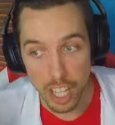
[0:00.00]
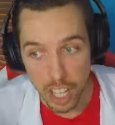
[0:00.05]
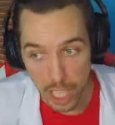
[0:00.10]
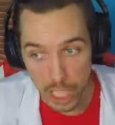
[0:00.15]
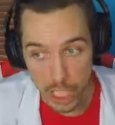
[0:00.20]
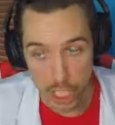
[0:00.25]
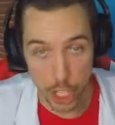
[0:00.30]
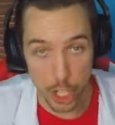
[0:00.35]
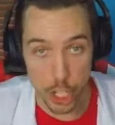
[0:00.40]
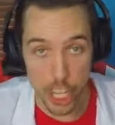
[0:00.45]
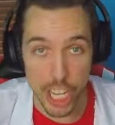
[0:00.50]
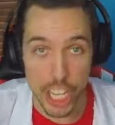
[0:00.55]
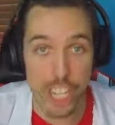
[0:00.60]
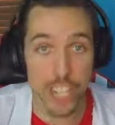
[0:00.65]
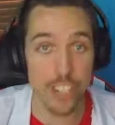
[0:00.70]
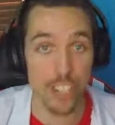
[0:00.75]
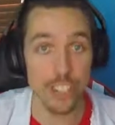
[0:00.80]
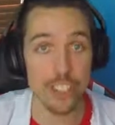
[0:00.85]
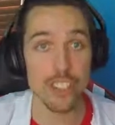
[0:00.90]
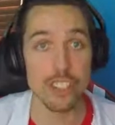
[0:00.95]
Your
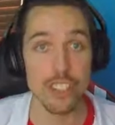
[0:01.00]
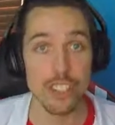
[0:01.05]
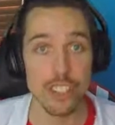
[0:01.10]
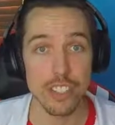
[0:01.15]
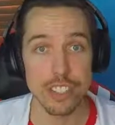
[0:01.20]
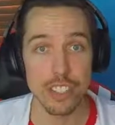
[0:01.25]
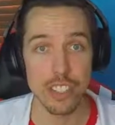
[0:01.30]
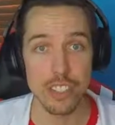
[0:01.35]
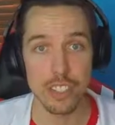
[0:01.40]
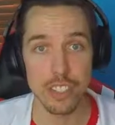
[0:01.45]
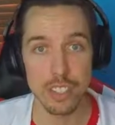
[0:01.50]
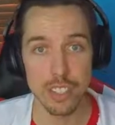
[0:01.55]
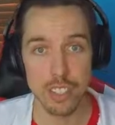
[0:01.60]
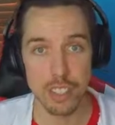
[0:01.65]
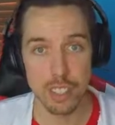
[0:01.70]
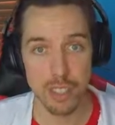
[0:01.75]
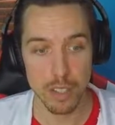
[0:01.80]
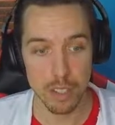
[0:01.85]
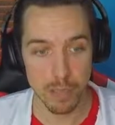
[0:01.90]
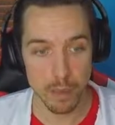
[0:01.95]
inner
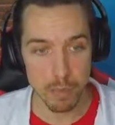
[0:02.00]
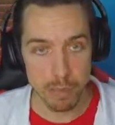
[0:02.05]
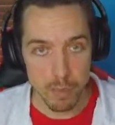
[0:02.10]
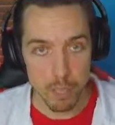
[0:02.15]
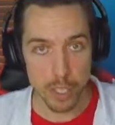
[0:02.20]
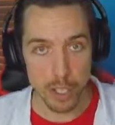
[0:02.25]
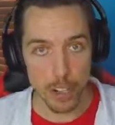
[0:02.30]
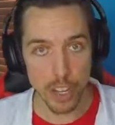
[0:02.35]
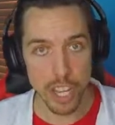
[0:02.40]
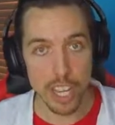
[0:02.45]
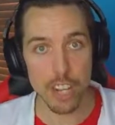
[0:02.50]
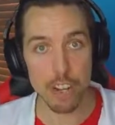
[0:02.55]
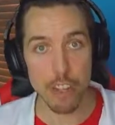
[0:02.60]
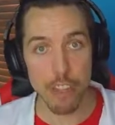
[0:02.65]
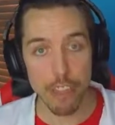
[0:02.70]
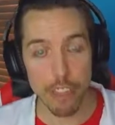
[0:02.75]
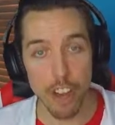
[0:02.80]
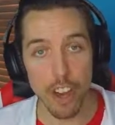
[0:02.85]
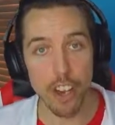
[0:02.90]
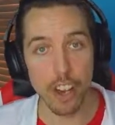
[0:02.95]
your inner
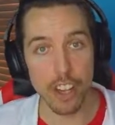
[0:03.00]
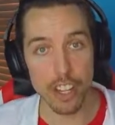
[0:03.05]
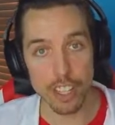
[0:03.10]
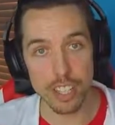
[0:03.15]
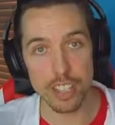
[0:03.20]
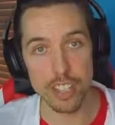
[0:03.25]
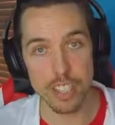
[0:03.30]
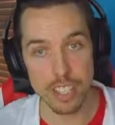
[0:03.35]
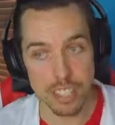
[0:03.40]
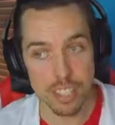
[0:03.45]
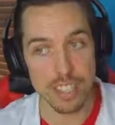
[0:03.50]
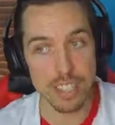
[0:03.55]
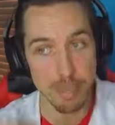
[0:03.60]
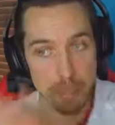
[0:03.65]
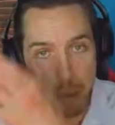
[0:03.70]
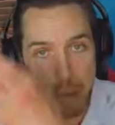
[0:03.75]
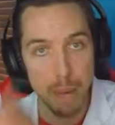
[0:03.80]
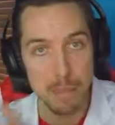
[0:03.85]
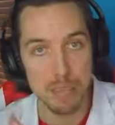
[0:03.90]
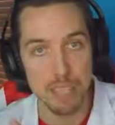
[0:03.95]
thug is the
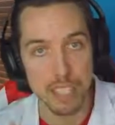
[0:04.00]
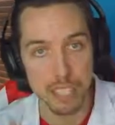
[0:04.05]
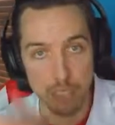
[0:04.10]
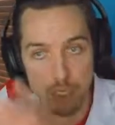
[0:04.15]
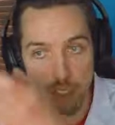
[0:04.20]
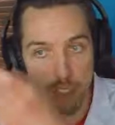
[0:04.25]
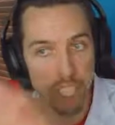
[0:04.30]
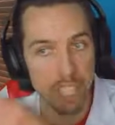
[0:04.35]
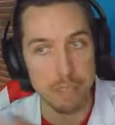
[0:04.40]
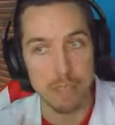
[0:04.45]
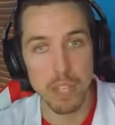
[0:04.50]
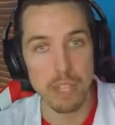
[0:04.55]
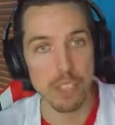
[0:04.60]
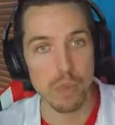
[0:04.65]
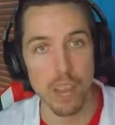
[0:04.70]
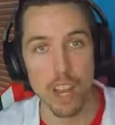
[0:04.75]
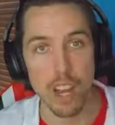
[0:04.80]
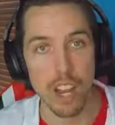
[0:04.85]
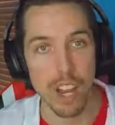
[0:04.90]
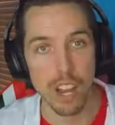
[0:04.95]
popsicle, it just melts
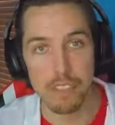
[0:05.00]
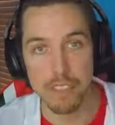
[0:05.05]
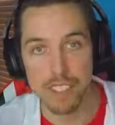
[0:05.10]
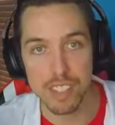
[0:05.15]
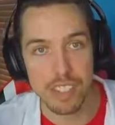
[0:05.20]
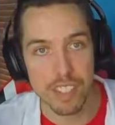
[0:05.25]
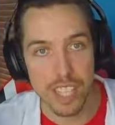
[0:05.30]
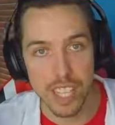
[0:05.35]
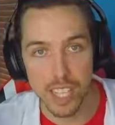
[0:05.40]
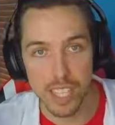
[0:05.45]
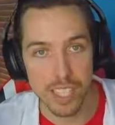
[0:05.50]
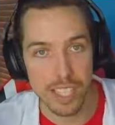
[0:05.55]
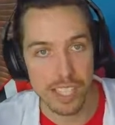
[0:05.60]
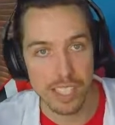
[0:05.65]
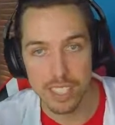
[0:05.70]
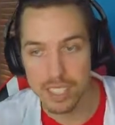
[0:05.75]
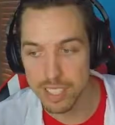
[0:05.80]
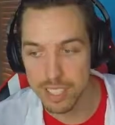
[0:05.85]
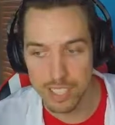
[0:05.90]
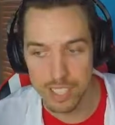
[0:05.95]
right off the stick.
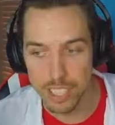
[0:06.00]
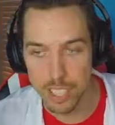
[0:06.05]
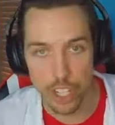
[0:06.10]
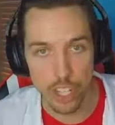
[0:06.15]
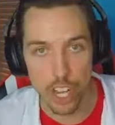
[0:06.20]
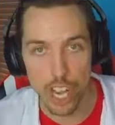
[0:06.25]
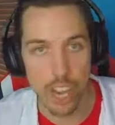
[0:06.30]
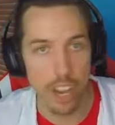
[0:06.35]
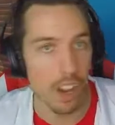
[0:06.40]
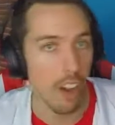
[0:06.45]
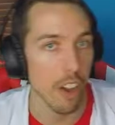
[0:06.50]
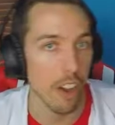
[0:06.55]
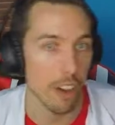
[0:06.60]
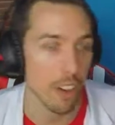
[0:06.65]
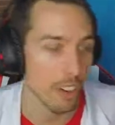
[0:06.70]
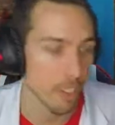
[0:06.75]
You're not hard.